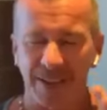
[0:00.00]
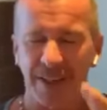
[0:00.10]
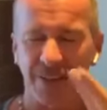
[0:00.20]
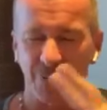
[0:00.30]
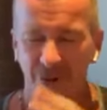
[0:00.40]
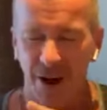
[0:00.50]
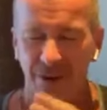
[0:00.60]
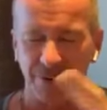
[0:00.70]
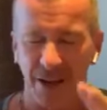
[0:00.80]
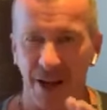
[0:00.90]
and
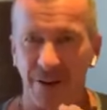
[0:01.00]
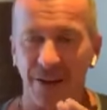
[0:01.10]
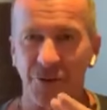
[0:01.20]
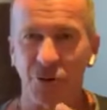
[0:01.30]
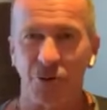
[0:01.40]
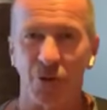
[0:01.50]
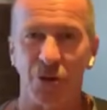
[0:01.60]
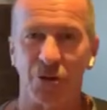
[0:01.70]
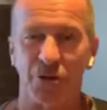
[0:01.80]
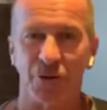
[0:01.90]
craft out a new
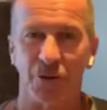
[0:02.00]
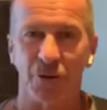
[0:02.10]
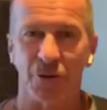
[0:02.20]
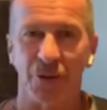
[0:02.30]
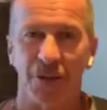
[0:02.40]
version of you.